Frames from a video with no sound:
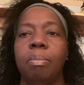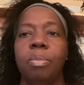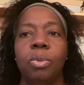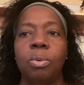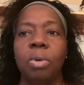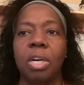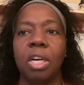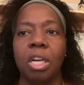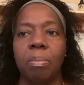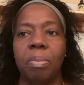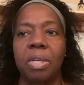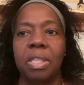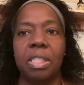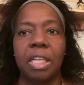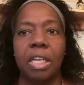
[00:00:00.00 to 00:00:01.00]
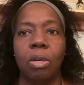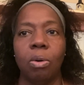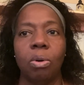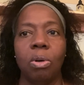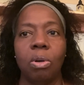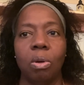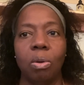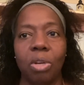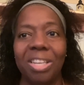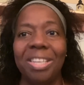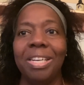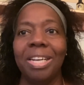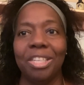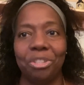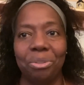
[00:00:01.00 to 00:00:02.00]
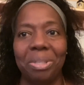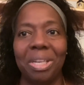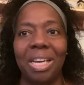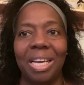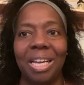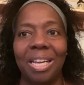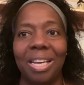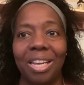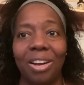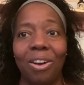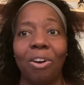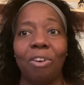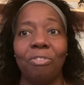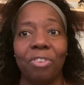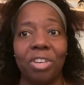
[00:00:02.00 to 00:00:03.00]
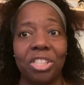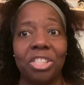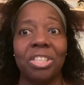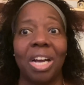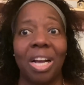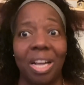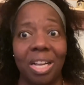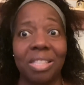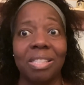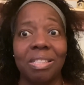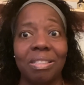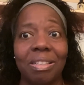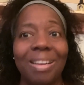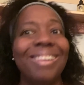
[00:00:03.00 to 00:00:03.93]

do a company say Coca-Cola. Yes, you can. It's called franchise.